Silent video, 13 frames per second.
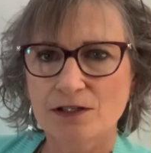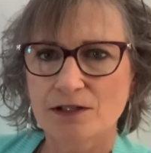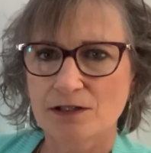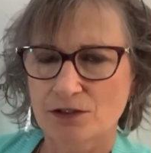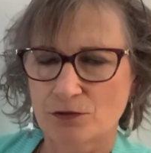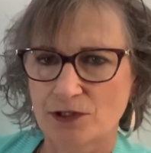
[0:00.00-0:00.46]

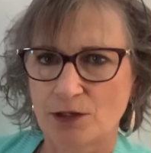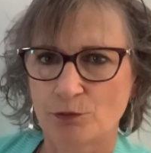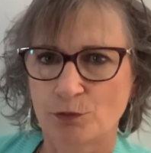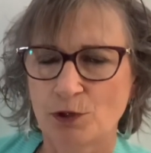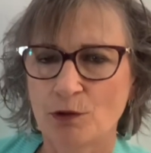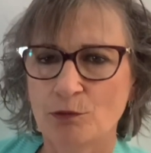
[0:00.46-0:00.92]
So that
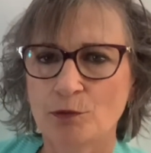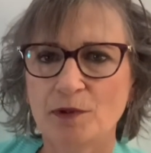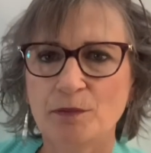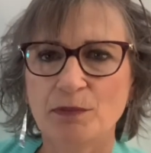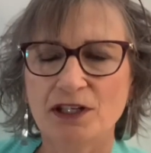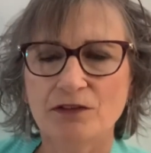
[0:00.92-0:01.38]
will probably
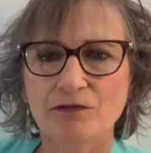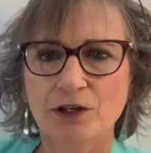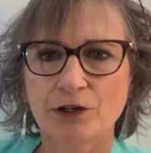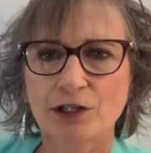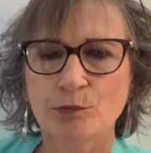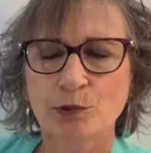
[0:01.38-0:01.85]
be a
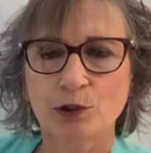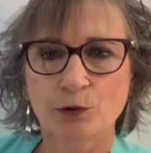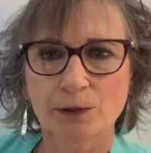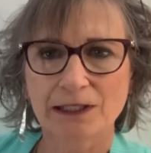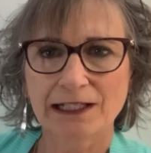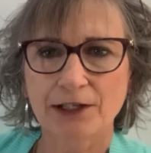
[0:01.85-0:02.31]
variable
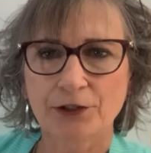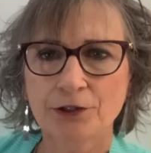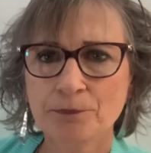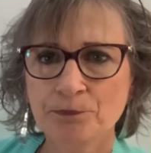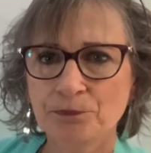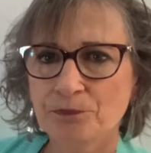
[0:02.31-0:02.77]
or a letter.